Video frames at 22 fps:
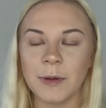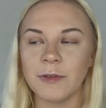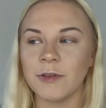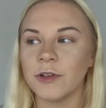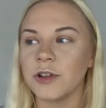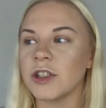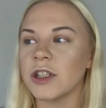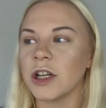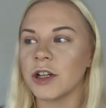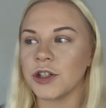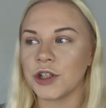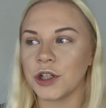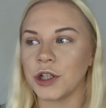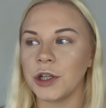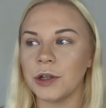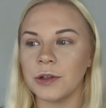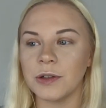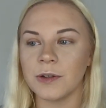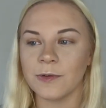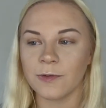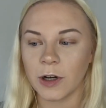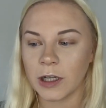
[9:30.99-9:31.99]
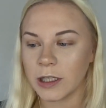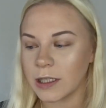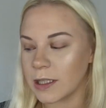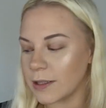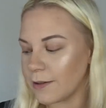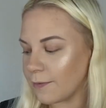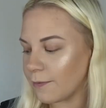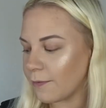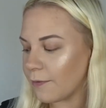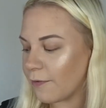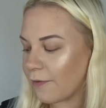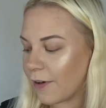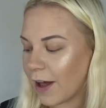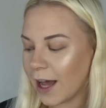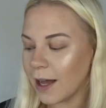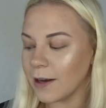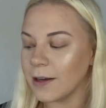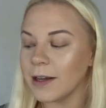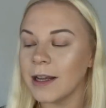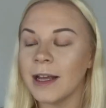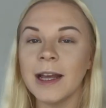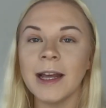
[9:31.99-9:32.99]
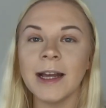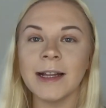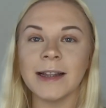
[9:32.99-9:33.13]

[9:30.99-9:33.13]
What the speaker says: if you're such a huge Friends fan,